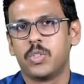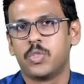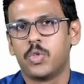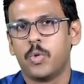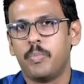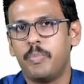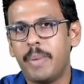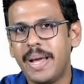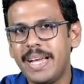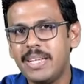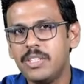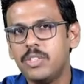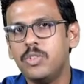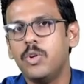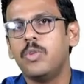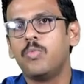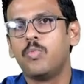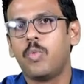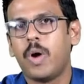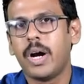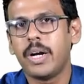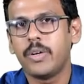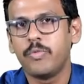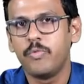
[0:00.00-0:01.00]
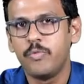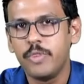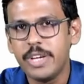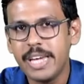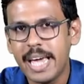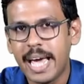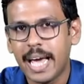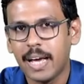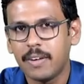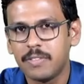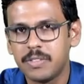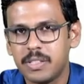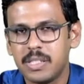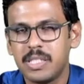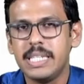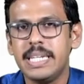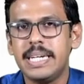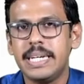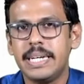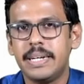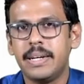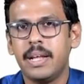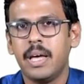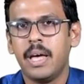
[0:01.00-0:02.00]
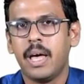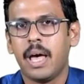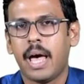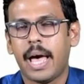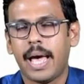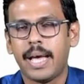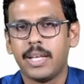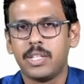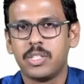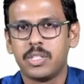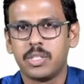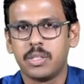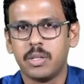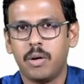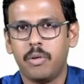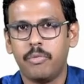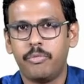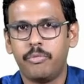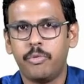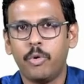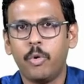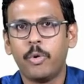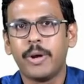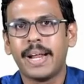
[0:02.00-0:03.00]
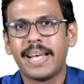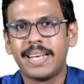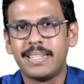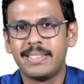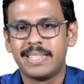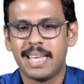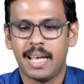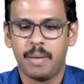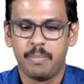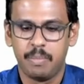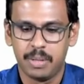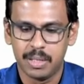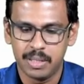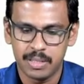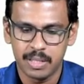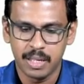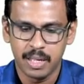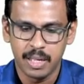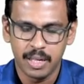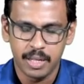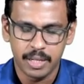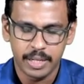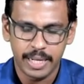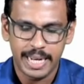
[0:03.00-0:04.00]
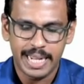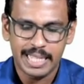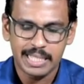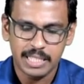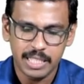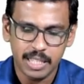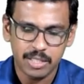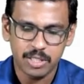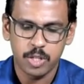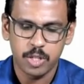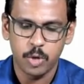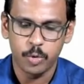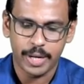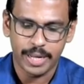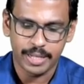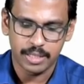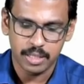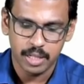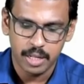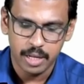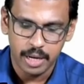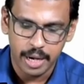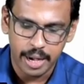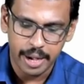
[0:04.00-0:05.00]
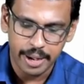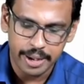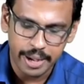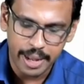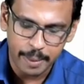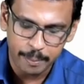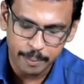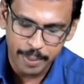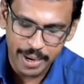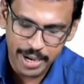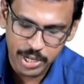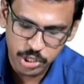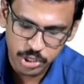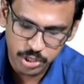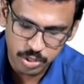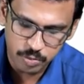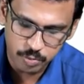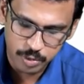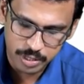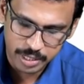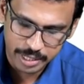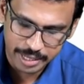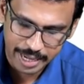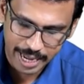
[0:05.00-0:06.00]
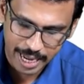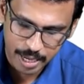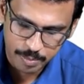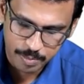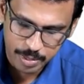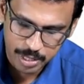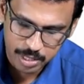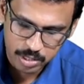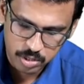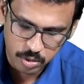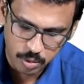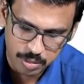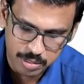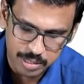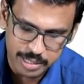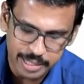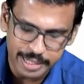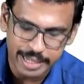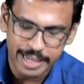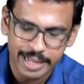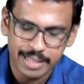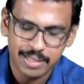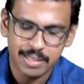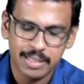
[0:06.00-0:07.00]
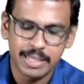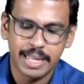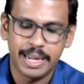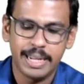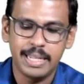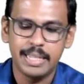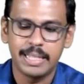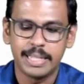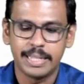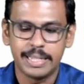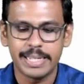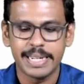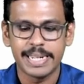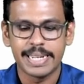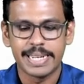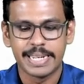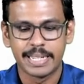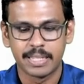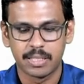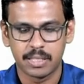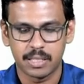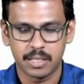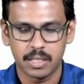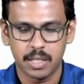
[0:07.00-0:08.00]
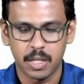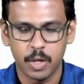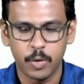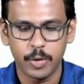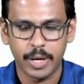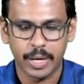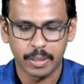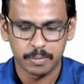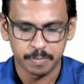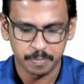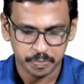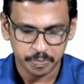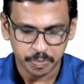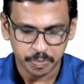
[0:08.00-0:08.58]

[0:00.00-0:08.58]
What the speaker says: So based on what we have seen as 4 examples, let's just look at a patient with a diabetes onset less than 30 years. Okay.